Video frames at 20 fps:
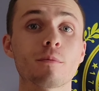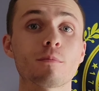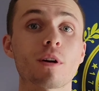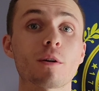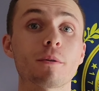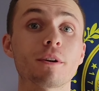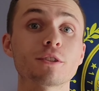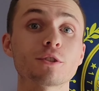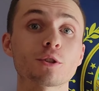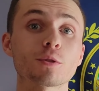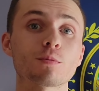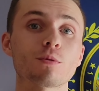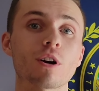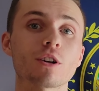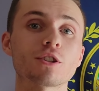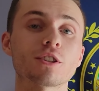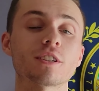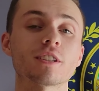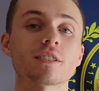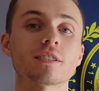My research
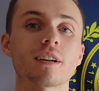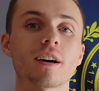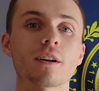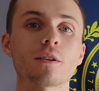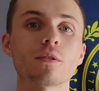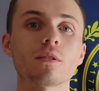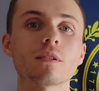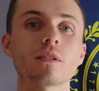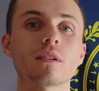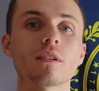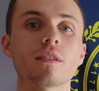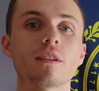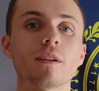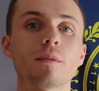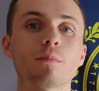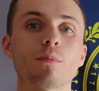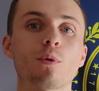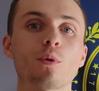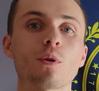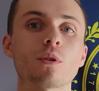project is titled The
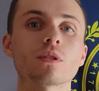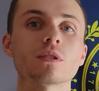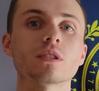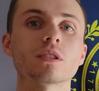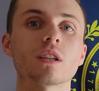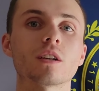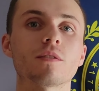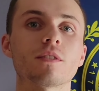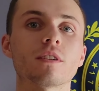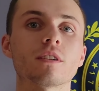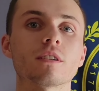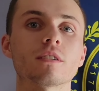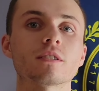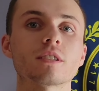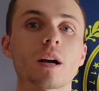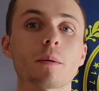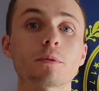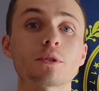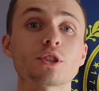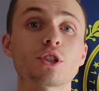Importance of a
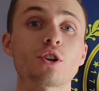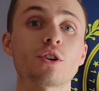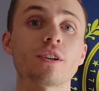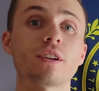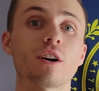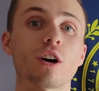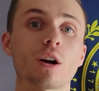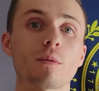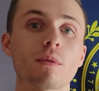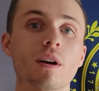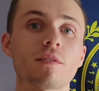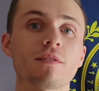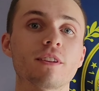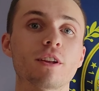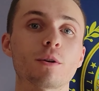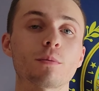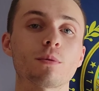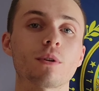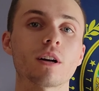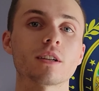Cybersecurity RMF in
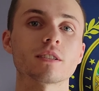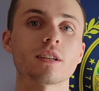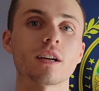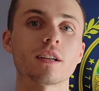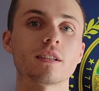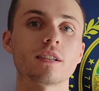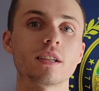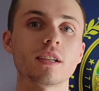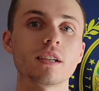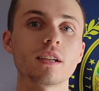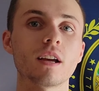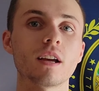Enterprise IT,